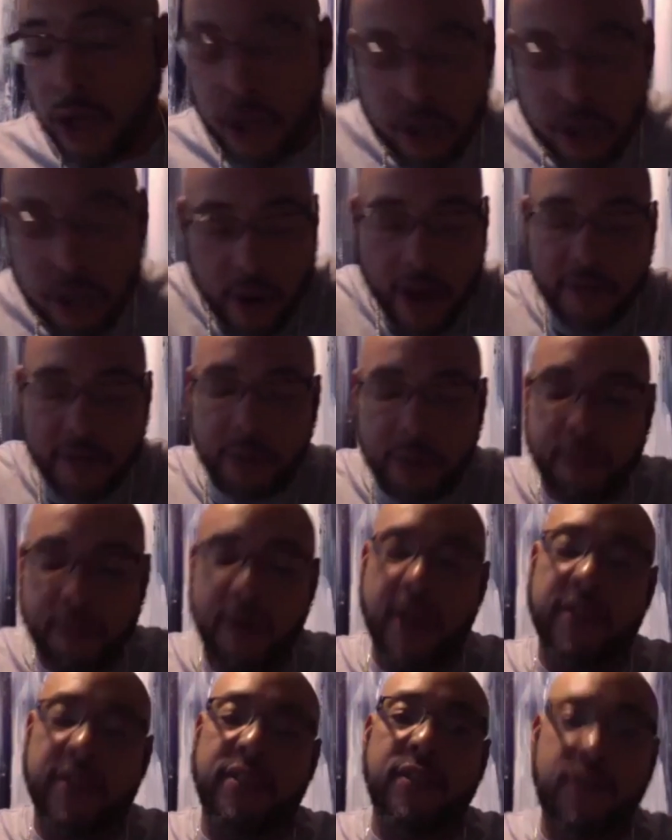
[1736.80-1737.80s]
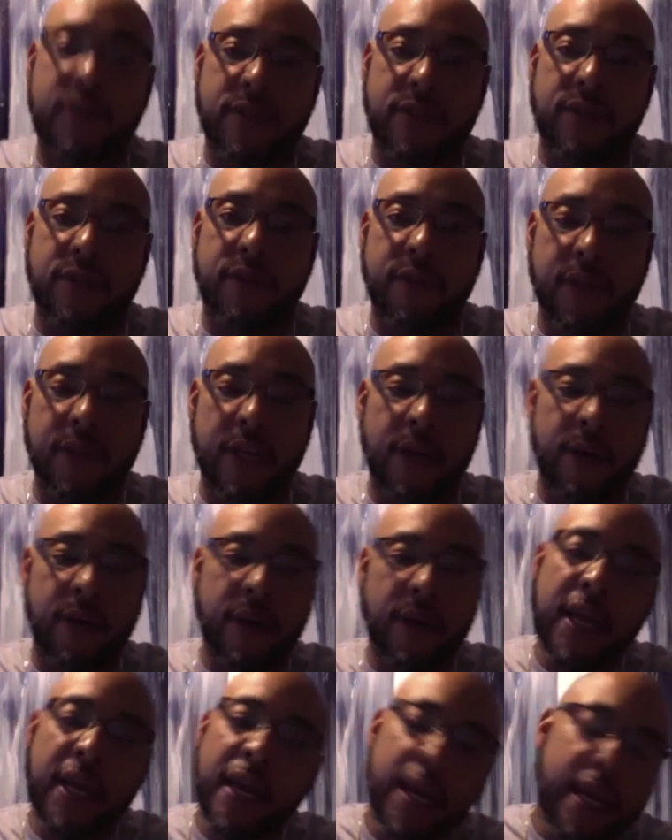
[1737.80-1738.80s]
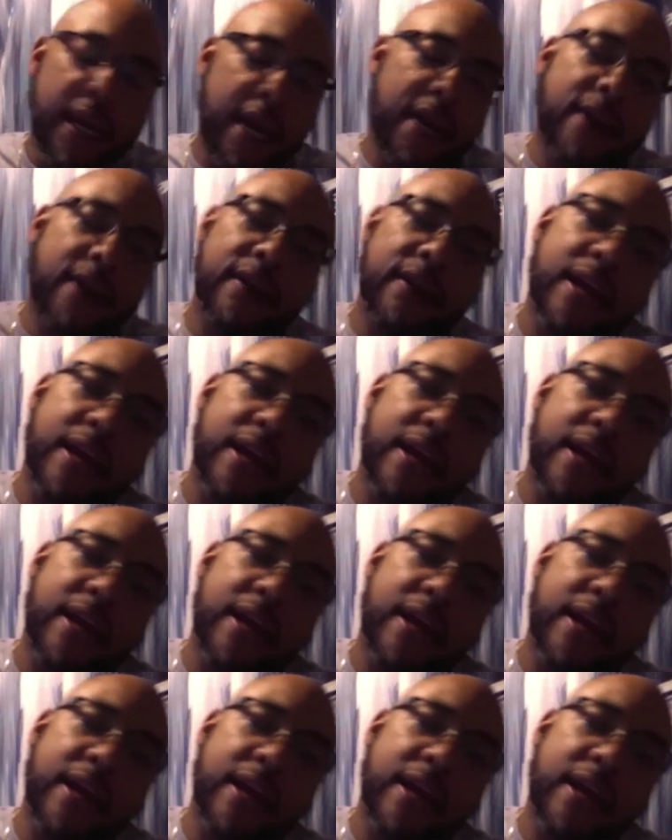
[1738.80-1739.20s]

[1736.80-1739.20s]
You have a process too, and I hear